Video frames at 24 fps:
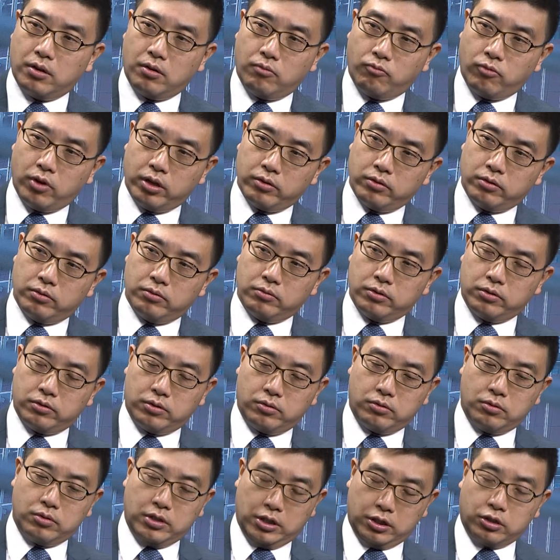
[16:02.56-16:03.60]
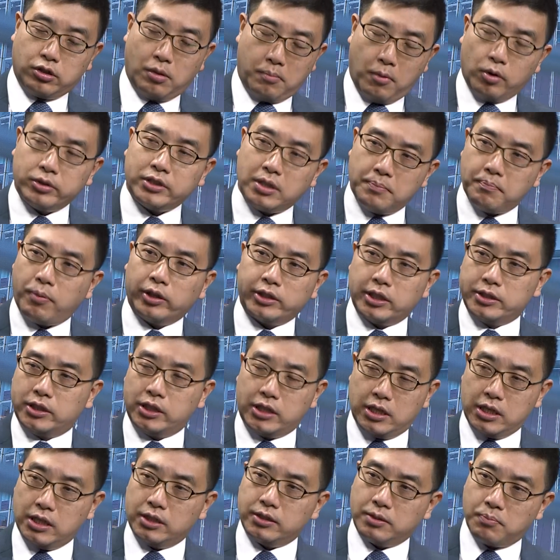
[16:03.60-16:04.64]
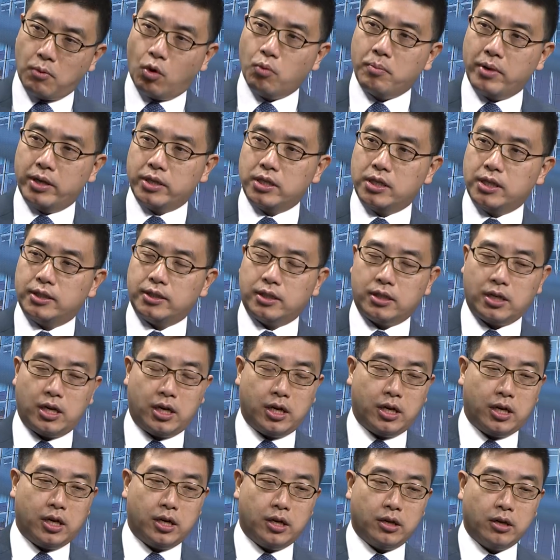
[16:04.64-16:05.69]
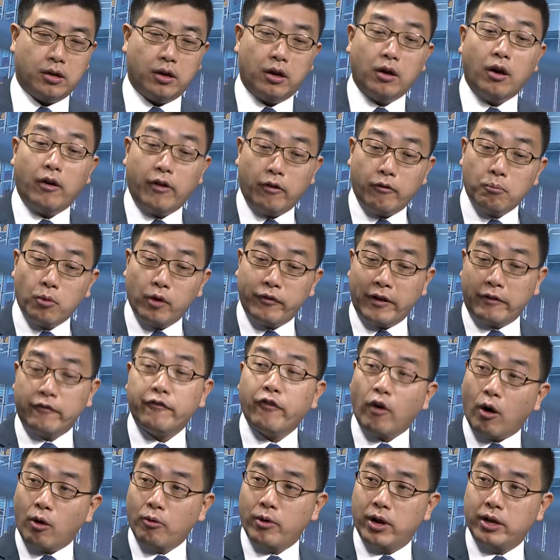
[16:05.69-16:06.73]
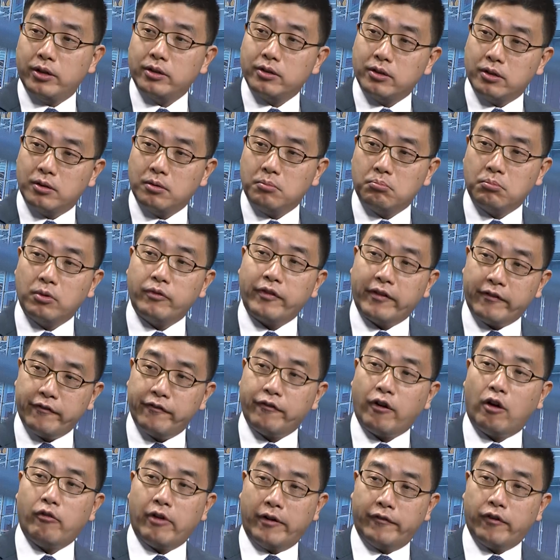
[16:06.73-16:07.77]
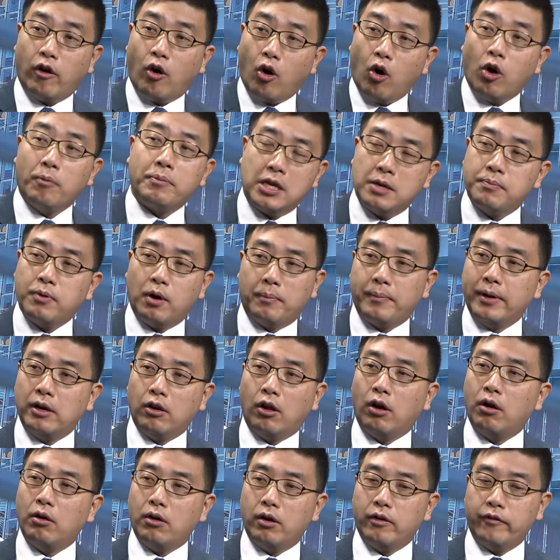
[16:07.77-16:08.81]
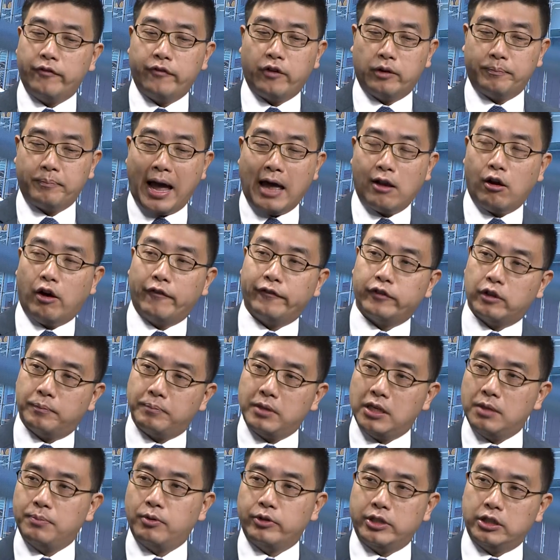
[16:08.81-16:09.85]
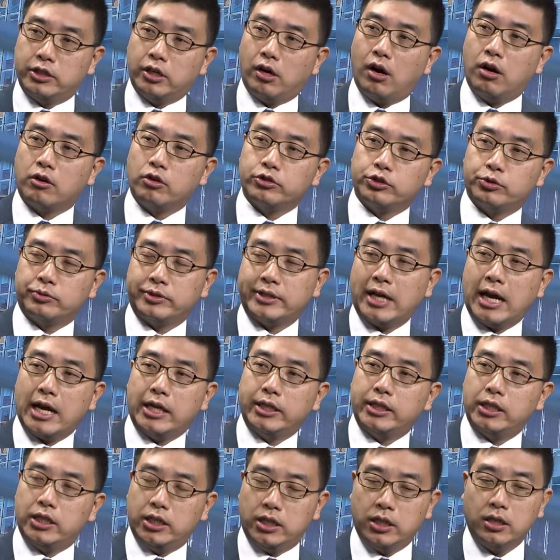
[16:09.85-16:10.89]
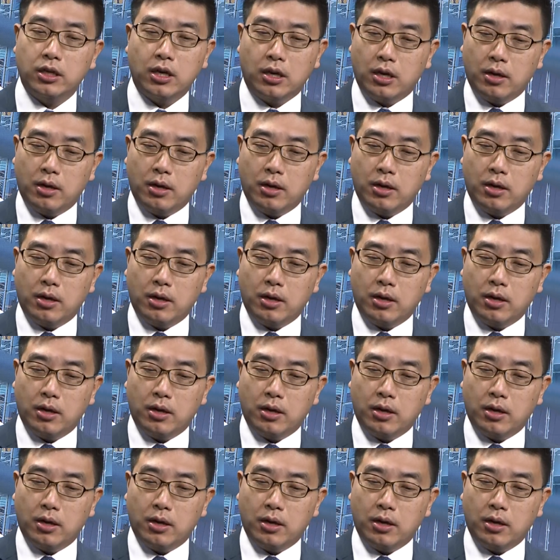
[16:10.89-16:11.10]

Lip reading: What is the most important this moment is moving forward. Moving forward for all people, but not for part of the people in the Hong Kong society.